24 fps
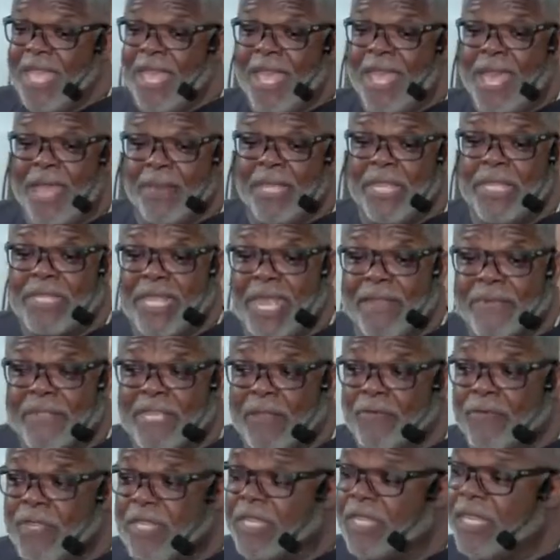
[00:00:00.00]
How many times
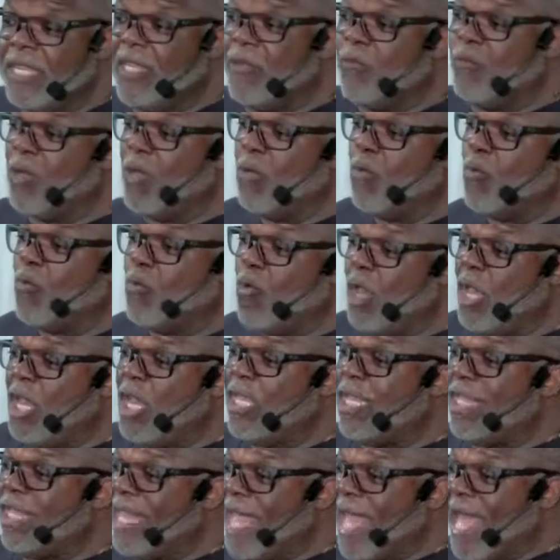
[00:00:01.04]
have we seen it where
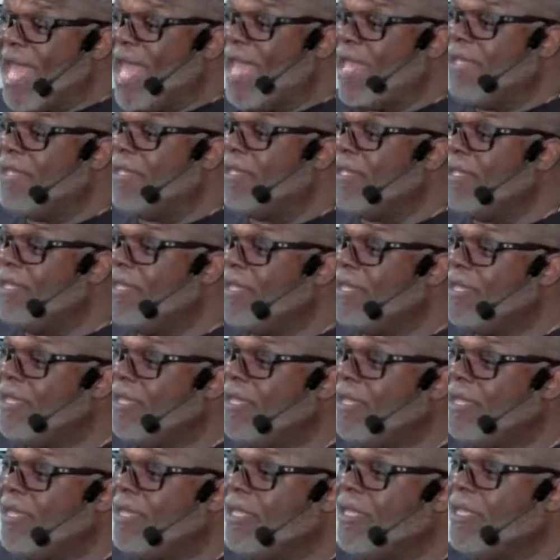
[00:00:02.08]
one lie
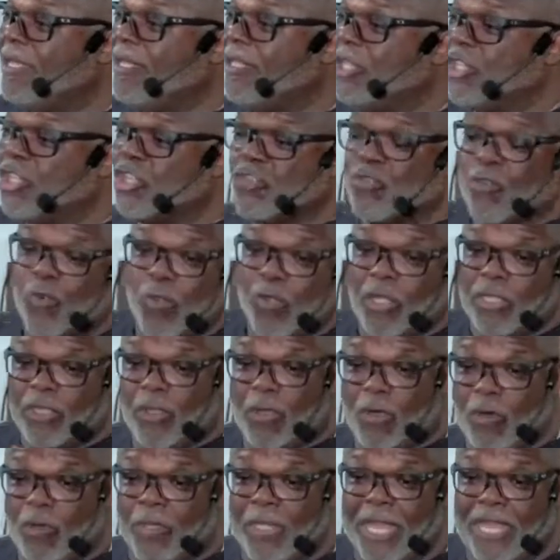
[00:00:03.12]
destroys a
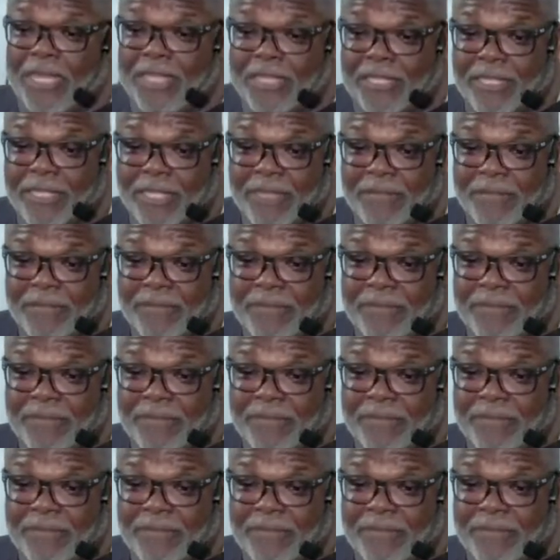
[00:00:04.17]
whole lot of stuff?